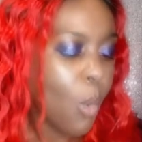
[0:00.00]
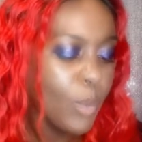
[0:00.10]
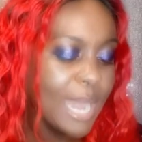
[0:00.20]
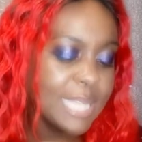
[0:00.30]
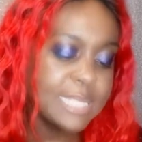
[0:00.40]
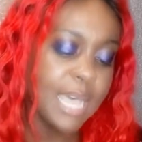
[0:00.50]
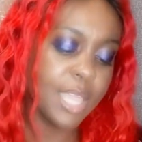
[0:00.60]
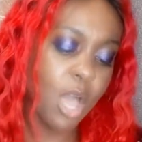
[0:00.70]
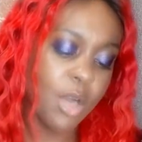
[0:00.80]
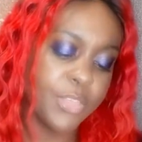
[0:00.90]
When I tell
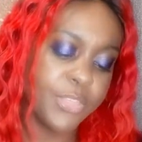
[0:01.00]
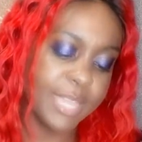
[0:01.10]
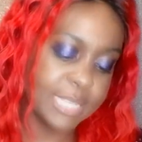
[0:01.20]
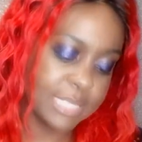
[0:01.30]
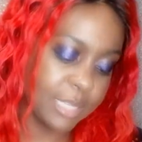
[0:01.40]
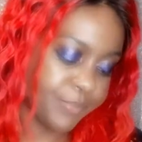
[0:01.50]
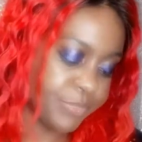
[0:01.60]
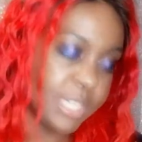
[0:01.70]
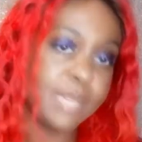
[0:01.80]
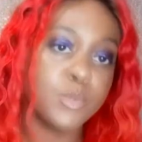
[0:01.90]
y'all this
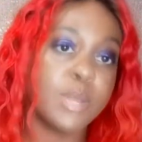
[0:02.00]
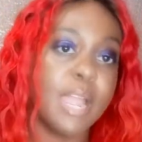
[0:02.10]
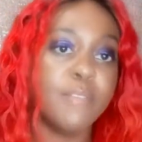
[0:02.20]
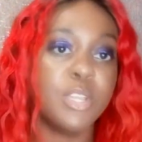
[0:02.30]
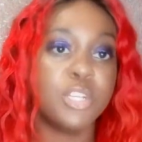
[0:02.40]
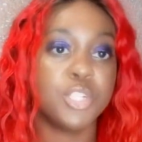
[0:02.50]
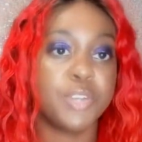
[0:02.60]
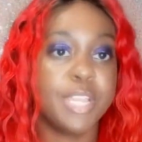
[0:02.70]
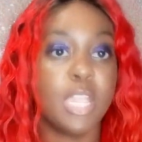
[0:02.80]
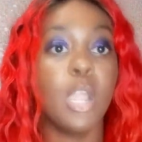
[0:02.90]
keeps whatever you're
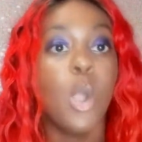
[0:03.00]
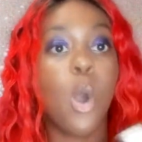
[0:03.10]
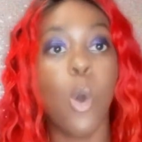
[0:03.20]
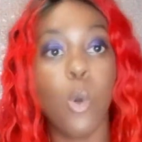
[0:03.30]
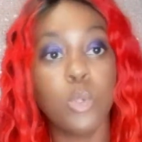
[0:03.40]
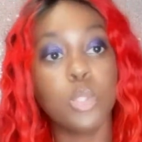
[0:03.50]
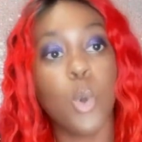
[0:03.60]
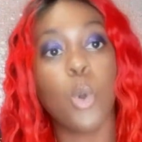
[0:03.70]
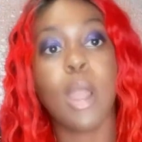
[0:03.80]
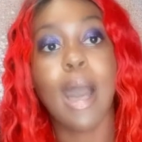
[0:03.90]
drinking cold
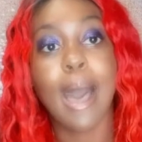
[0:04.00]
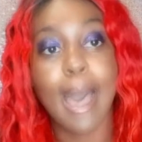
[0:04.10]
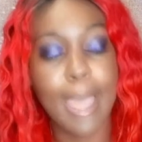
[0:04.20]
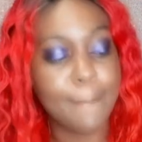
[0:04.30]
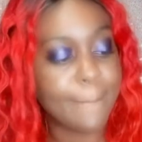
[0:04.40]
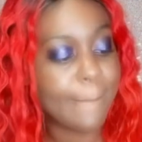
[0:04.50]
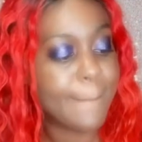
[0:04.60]
or hot,